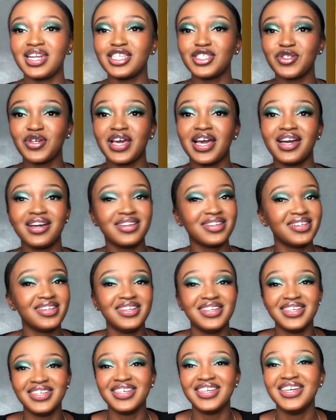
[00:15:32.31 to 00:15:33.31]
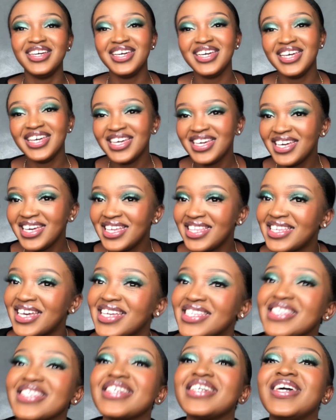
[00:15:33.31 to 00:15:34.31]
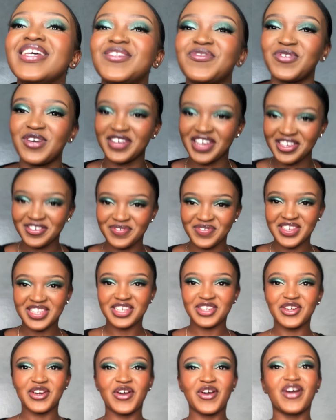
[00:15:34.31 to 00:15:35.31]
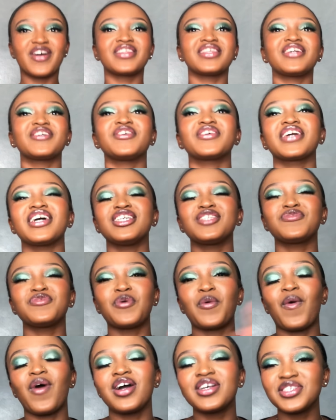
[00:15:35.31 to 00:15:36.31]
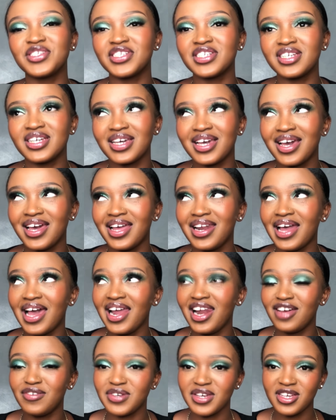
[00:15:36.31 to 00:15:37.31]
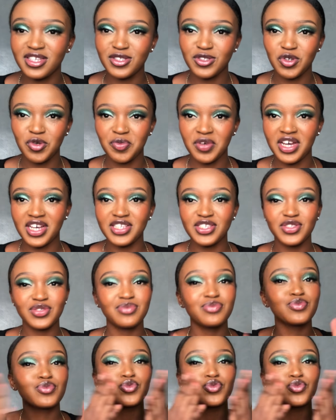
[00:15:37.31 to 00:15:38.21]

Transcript: So yeah, that's it for my video. Thank you guys for watching and I love you guys so much.